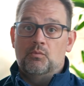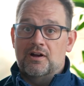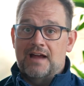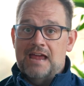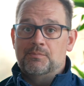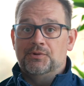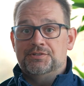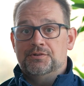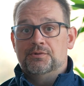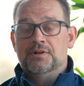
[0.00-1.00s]
we are able
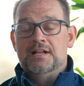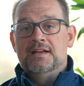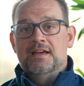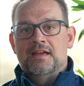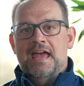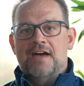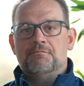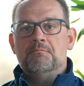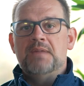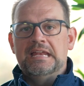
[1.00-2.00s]
to
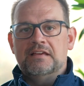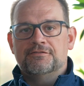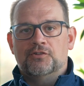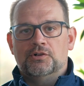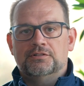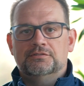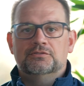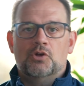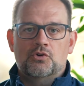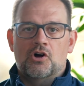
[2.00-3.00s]
have meaningful,
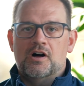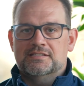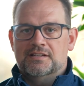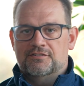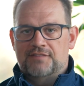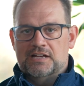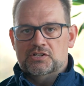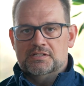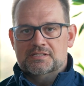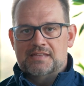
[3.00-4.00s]
low-cost
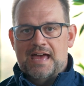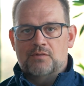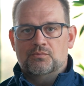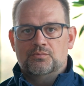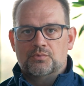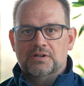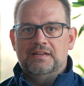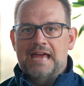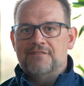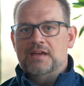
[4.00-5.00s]
interventions that
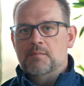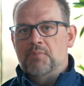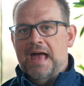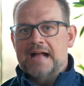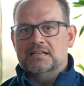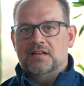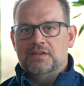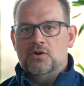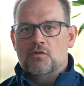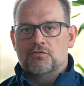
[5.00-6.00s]
really have impact on
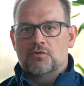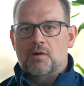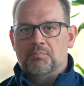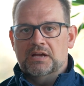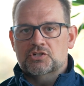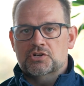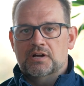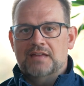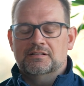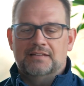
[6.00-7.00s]
the overall
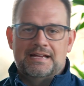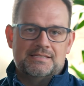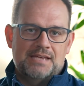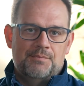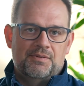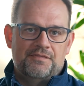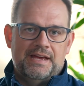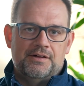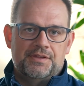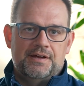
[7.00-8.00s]
picture and the landscape of the
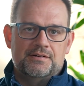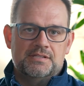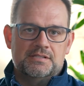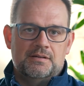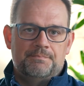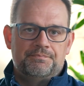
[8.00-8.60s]
healthcare system.